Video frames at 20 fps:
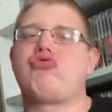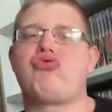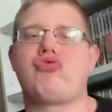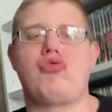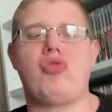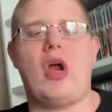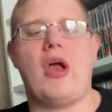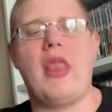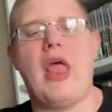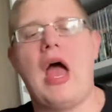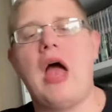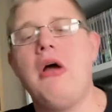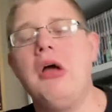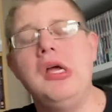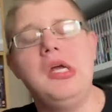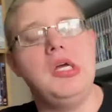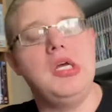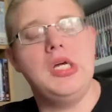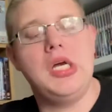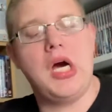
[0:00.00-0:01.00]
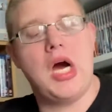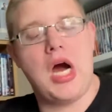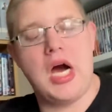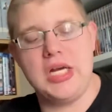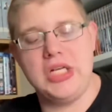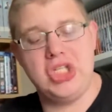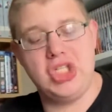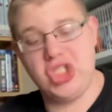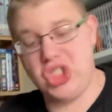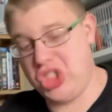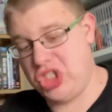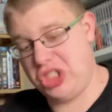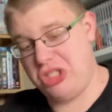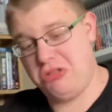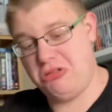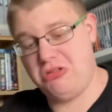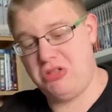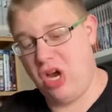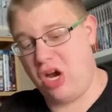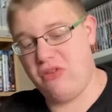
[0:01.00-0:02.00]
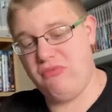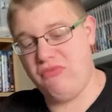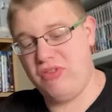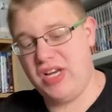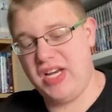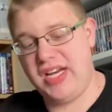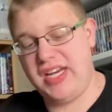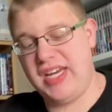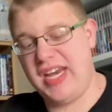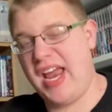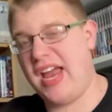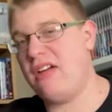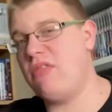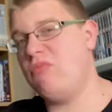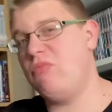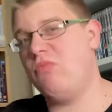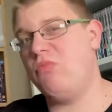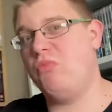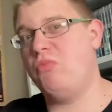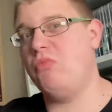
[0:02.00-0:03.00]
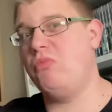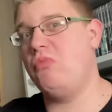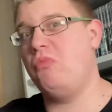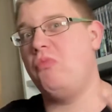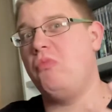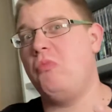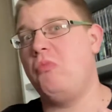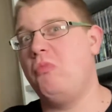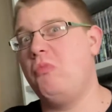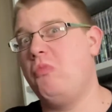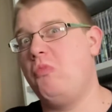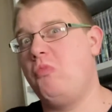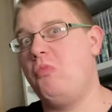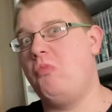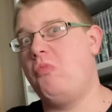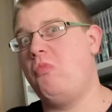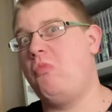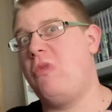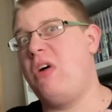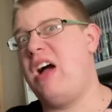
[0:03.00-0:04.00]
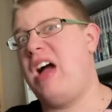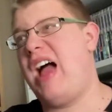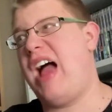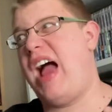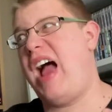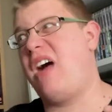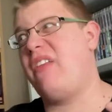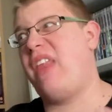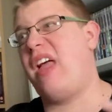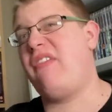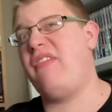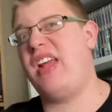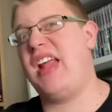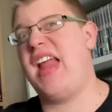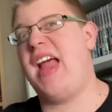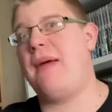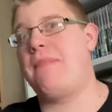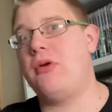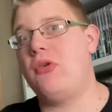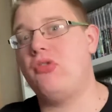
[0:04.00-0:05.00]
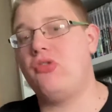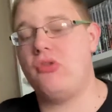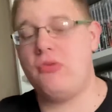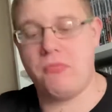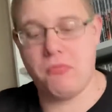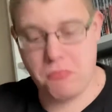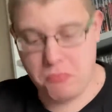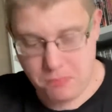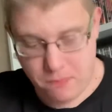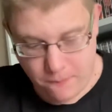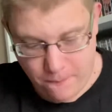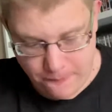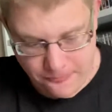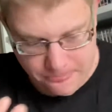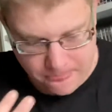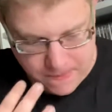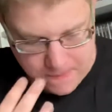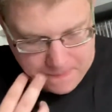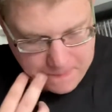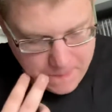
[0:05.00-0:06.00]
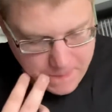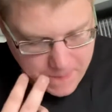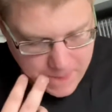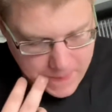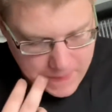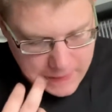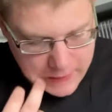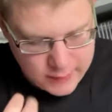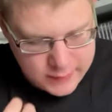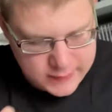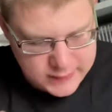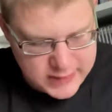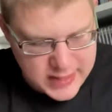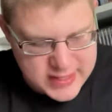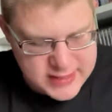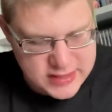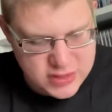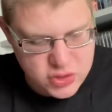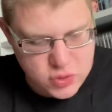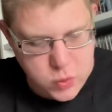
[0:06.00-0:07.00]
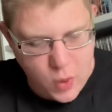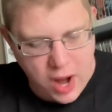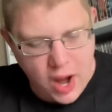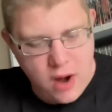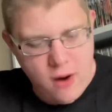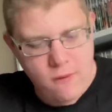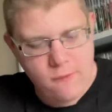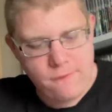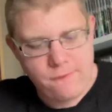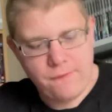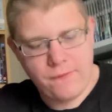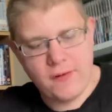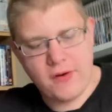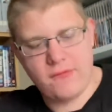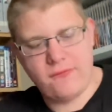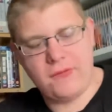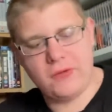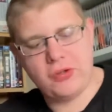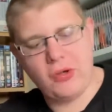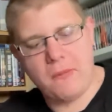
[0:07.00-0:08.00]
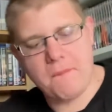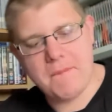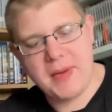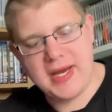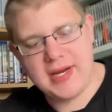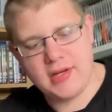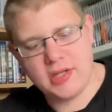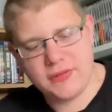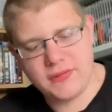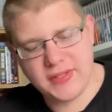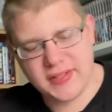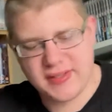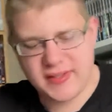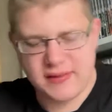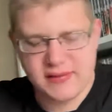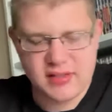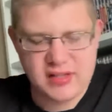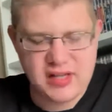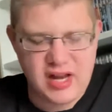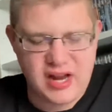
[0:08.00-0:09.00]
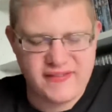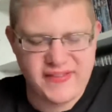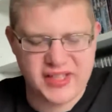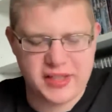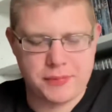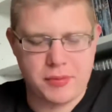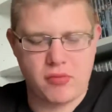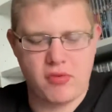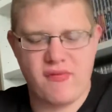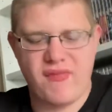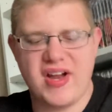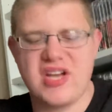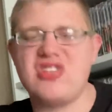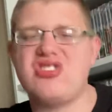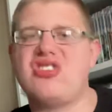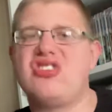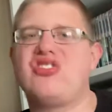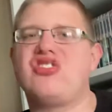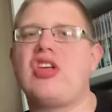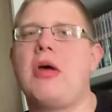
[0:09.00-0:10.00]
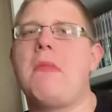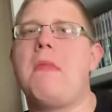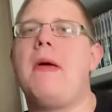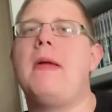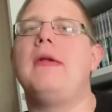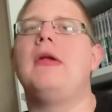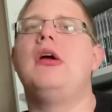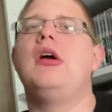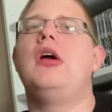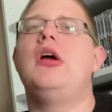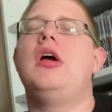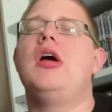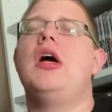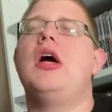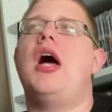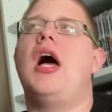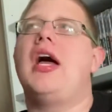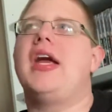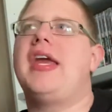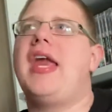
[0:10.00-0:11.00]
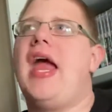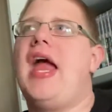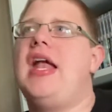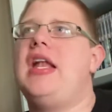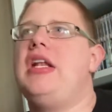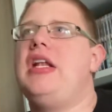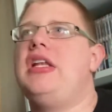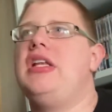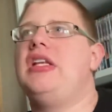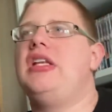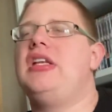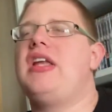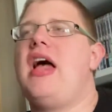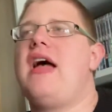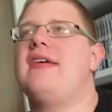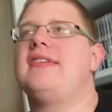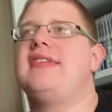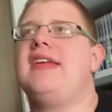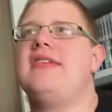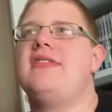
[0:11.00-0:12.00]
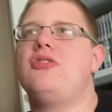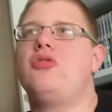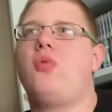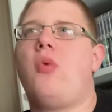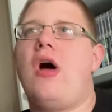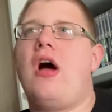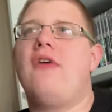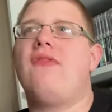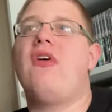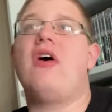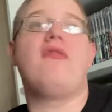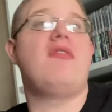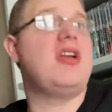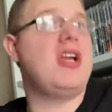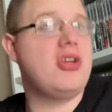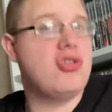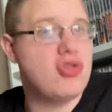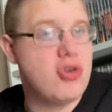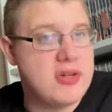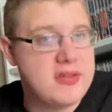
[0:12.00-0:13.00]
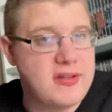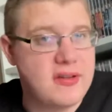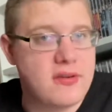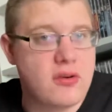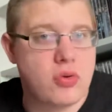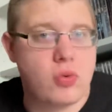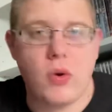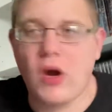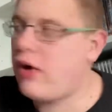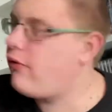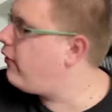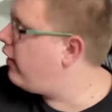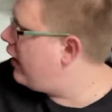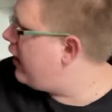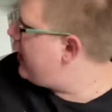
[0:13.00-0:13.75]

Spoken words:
like that. I just don't really get how that really happened. Season 12, for Tom Baker's first season, I've had to put Revenge of the Sunmen. Again, at season 12, I really enjoy season 12. I